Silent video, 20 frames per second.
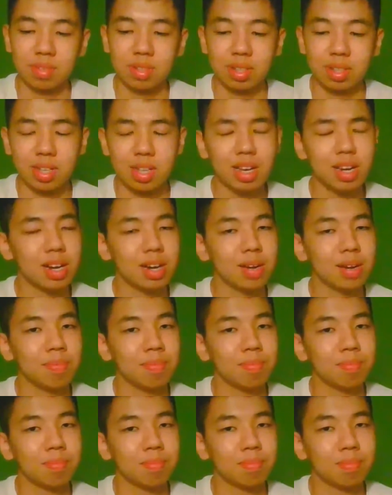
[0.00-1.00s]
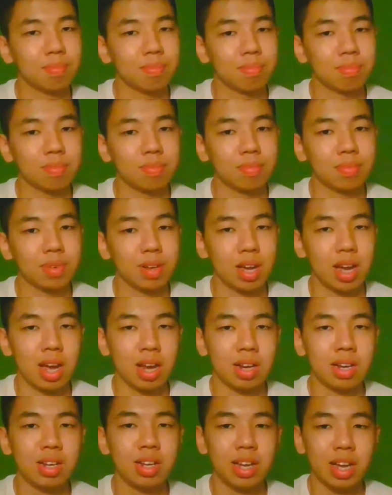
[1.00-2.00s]
yeah,
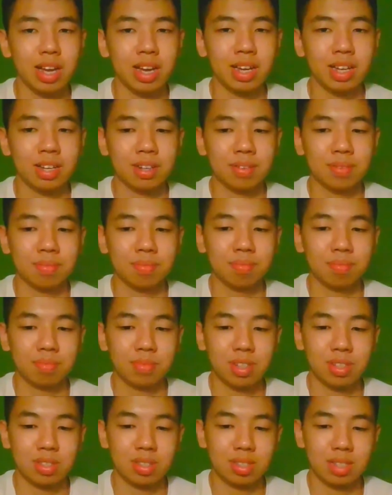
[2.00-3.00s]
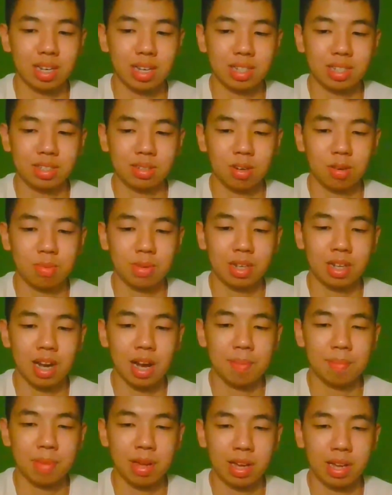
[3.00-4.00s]
in the end, the society will
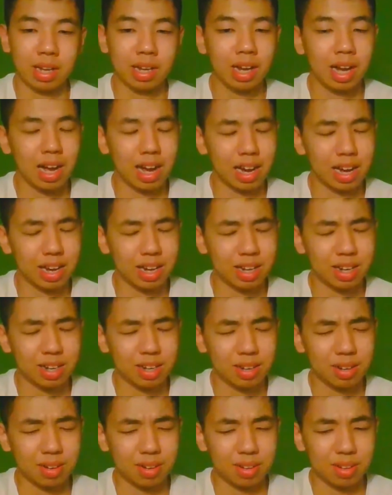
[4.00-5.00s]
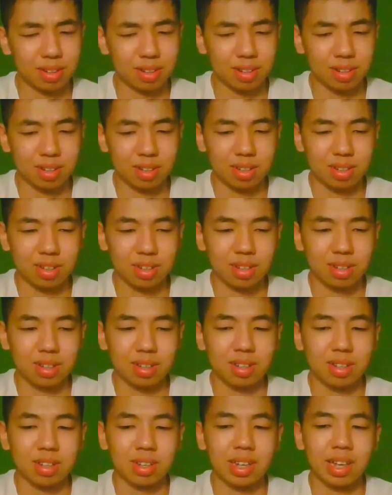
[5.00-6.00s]
become a kind
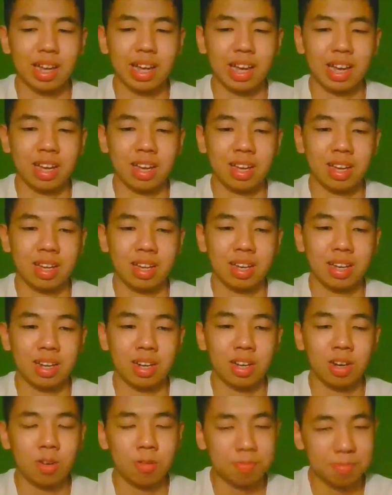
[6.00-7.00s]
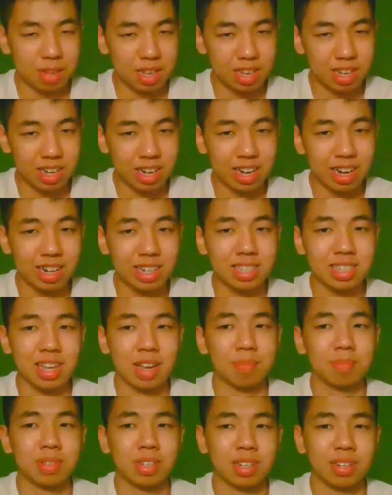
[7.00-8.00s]
and open and
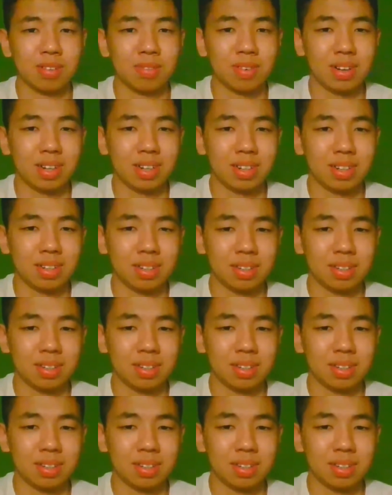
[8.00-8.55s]
accepting one.